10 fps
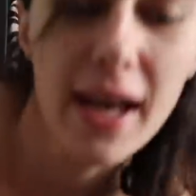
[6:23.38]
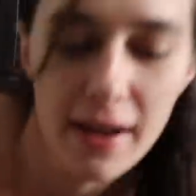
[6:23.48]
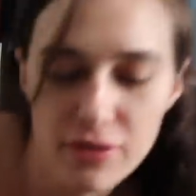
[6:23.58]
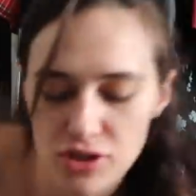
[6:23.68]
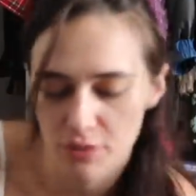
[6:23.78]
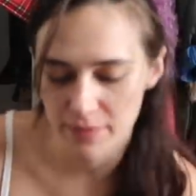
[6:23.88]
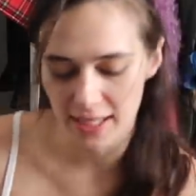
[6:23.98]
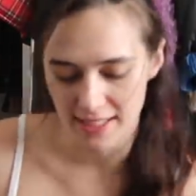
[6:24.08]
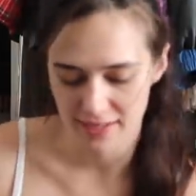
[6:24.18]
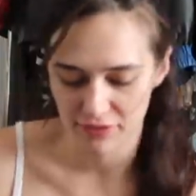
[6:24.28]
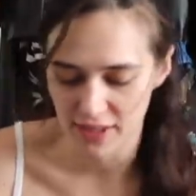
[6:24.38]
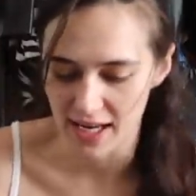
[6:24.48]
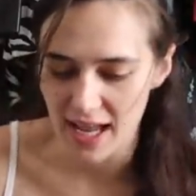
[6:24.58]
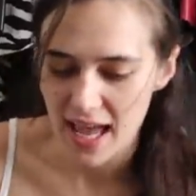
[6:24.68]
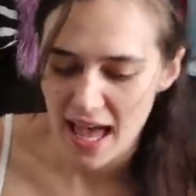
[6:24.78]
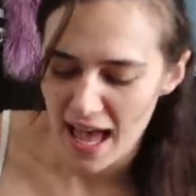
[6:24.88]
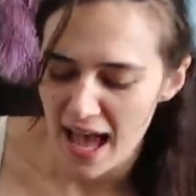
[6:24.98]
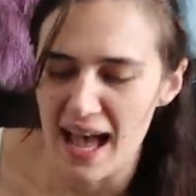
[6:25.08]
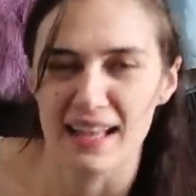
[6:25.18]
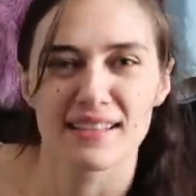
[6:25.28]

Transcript: have so many different hat